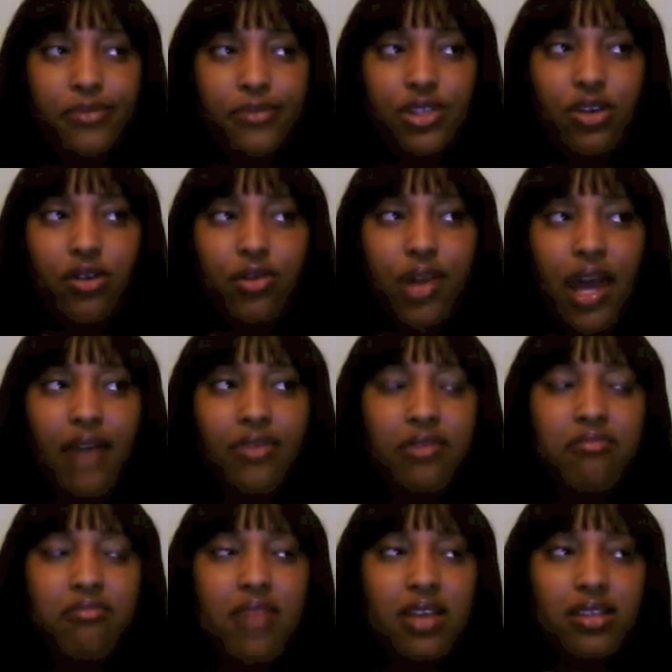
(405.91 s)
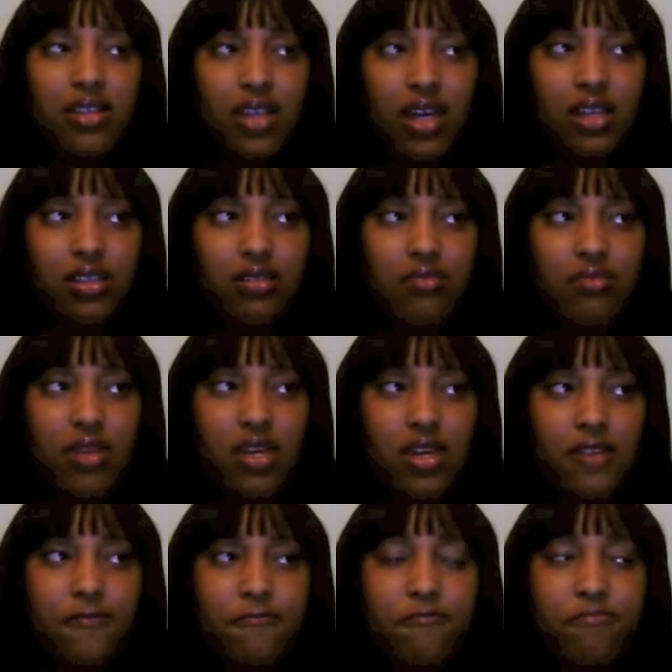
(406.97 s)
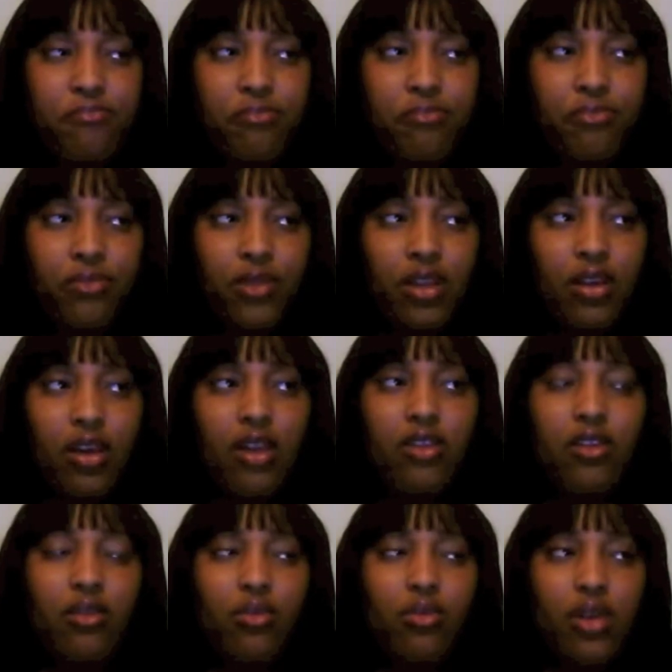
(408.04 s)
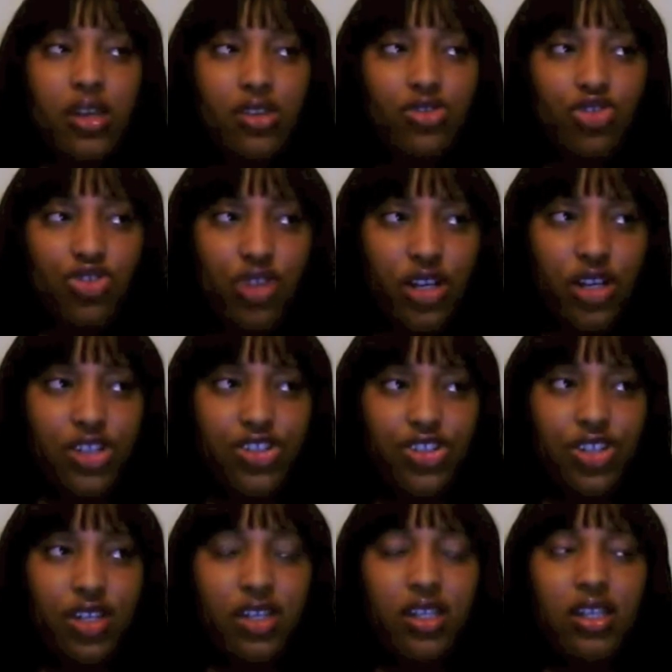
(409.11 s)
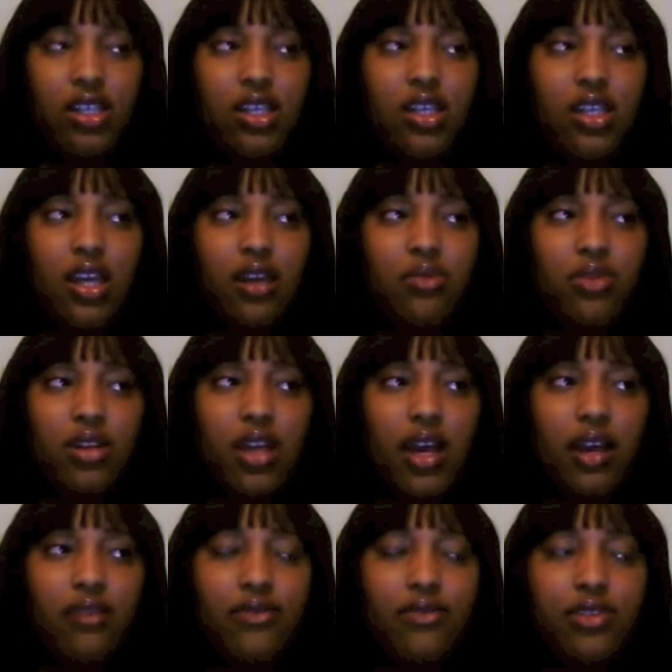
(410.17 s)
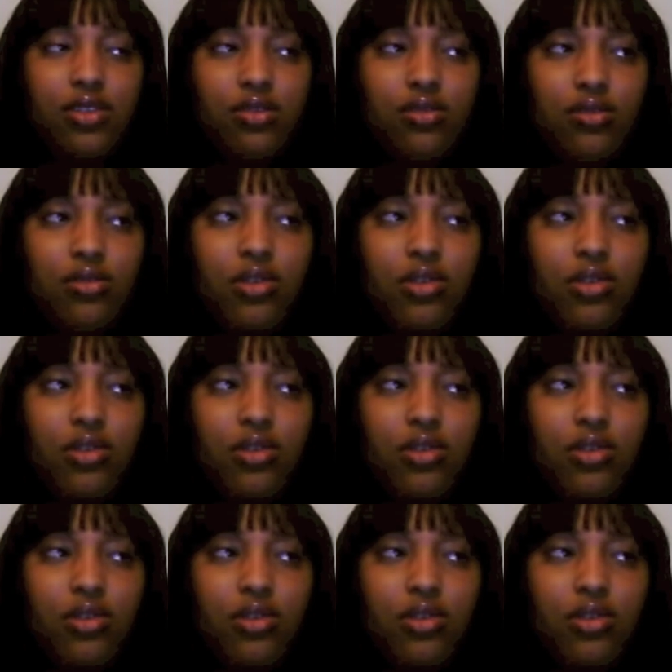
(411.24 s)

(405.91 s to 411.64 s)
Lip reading: So I would have the mastectomy and the reconstruction, and then they would have to